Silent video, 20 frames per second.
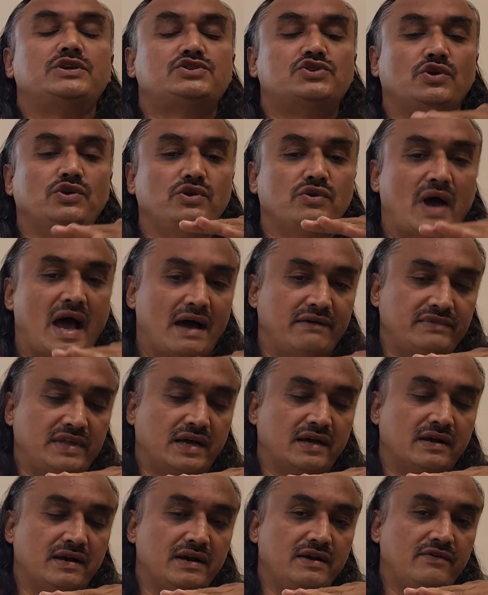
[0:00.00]
So you have the
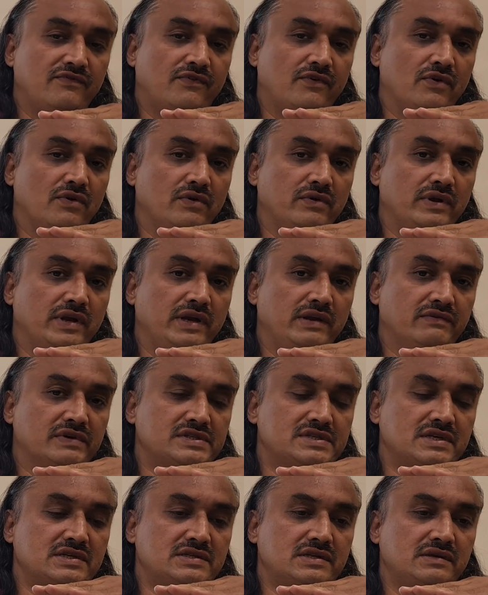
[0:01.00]
current flow river
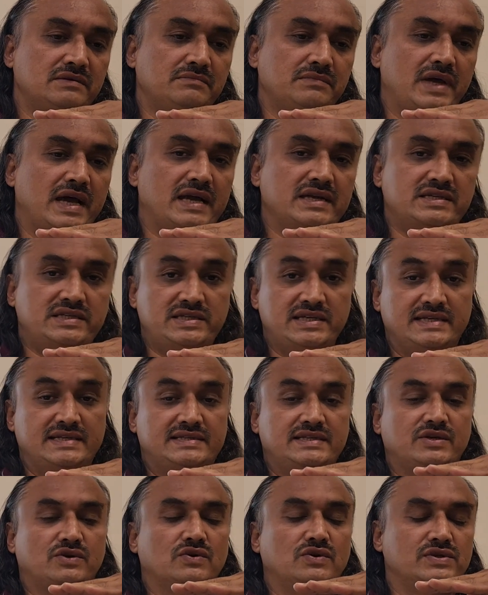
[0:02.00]
system at G
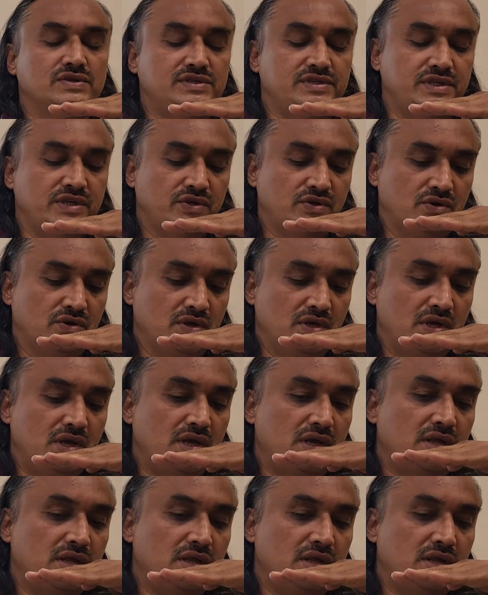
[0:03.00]
is equal to 0.